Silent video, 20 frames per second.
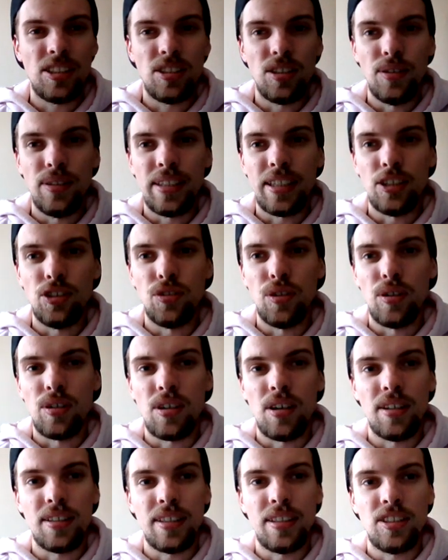so he can draw a
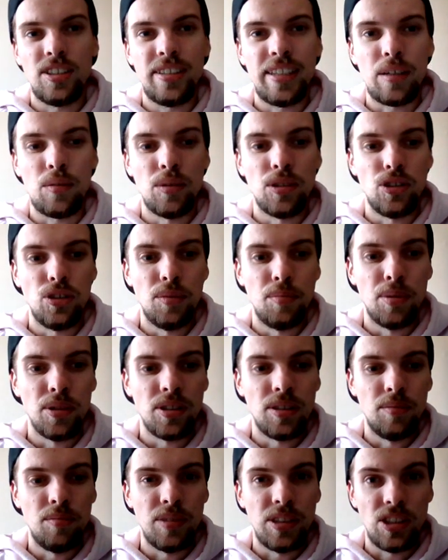card and stack one to the
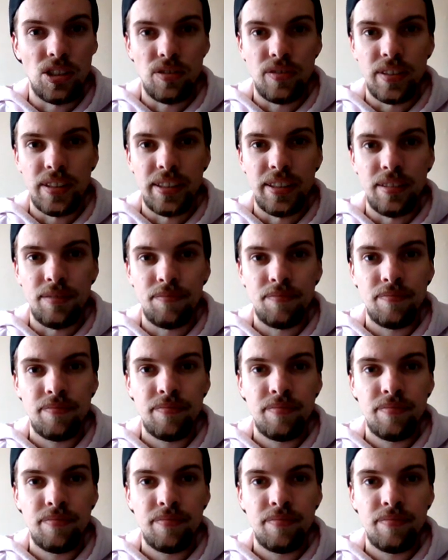bottom, which is fine.